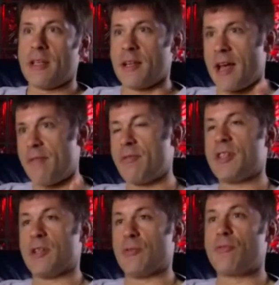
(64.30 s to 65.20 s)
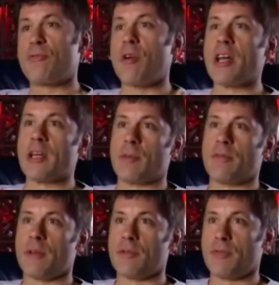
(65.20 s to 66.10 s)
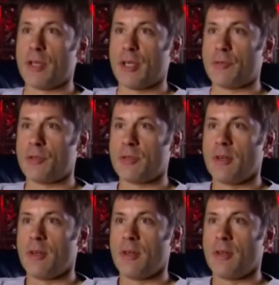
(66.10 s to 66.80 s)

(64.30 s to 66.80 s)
is that every single frame of those videos